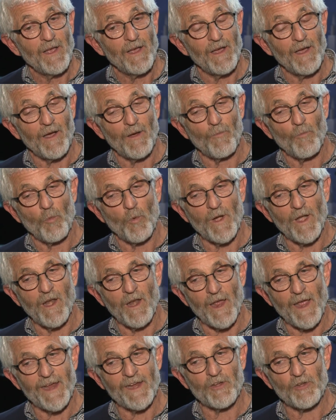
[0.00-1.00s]
Um, we'd
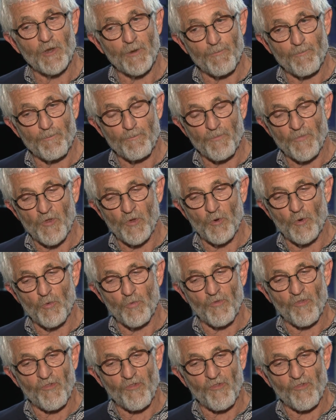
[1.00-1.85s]
like to, to